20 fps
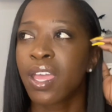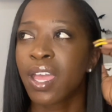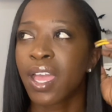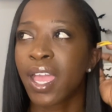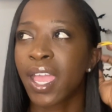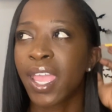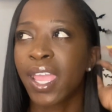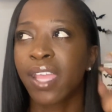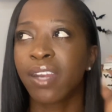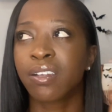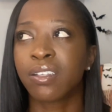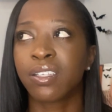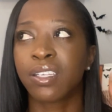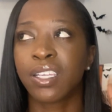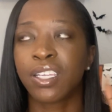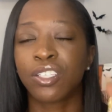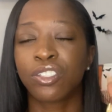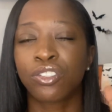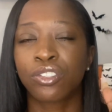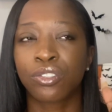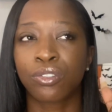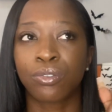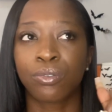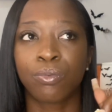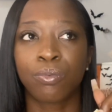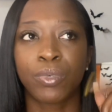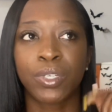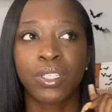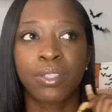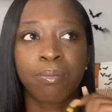had an issue
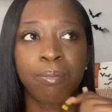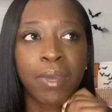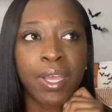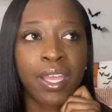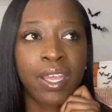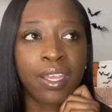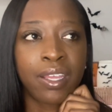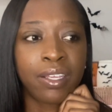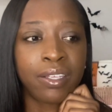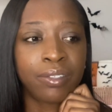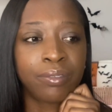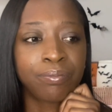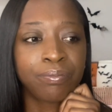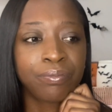with my,